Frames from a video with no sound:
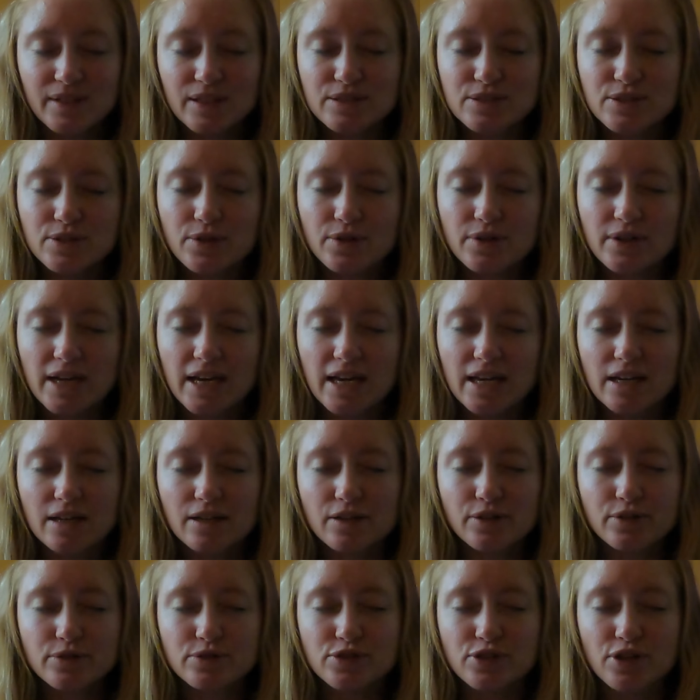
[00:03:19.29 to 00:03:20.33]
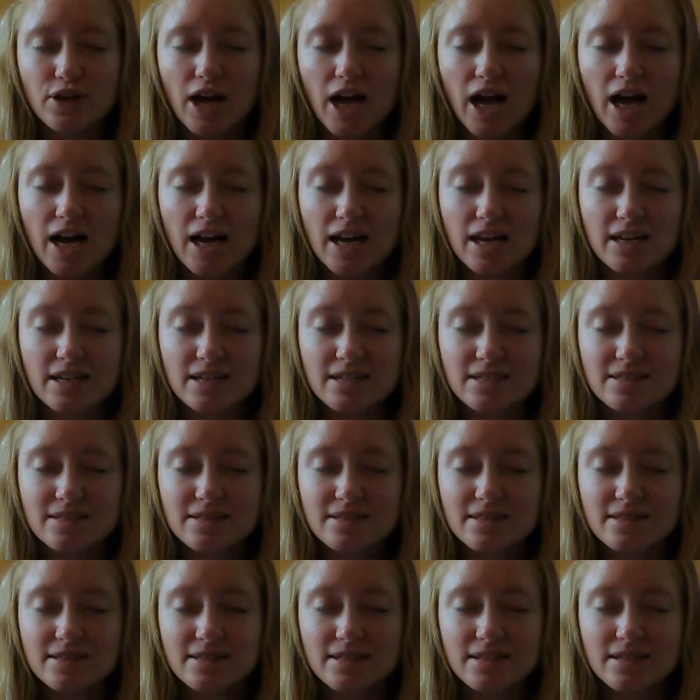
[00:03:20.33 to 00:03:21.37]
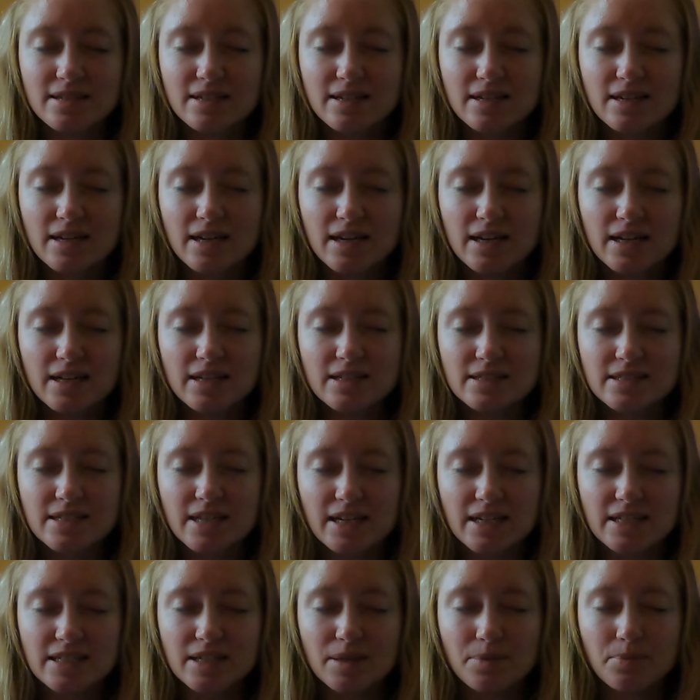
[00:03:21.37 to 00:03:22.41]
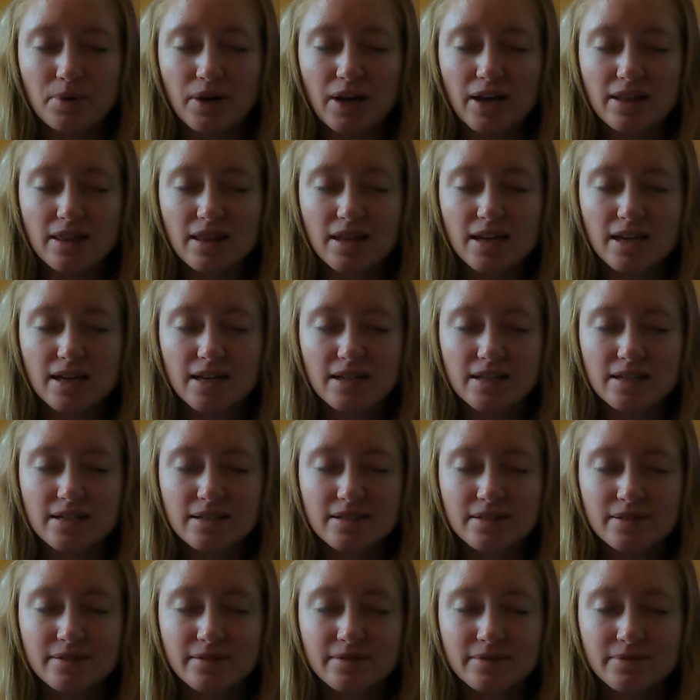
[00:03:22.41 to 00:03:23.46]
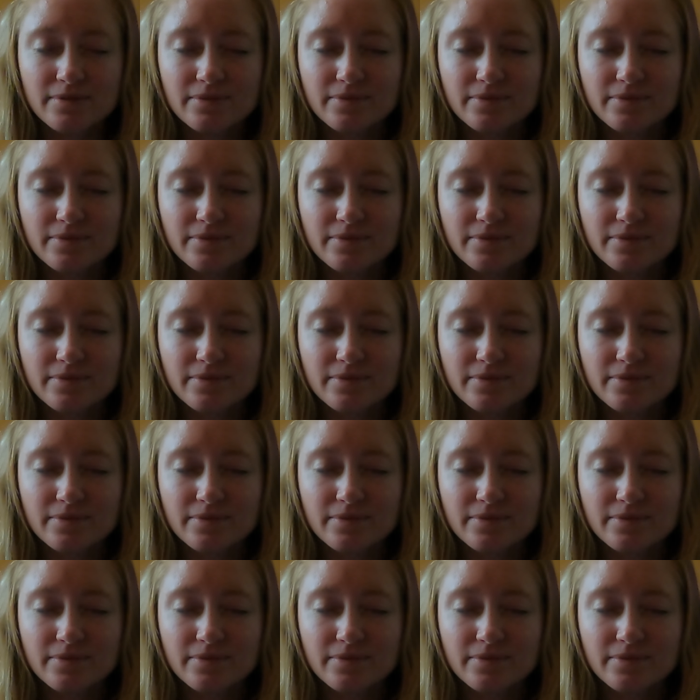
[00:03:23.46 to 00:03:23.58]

So go ahead and close your eyes, take a deep breath in,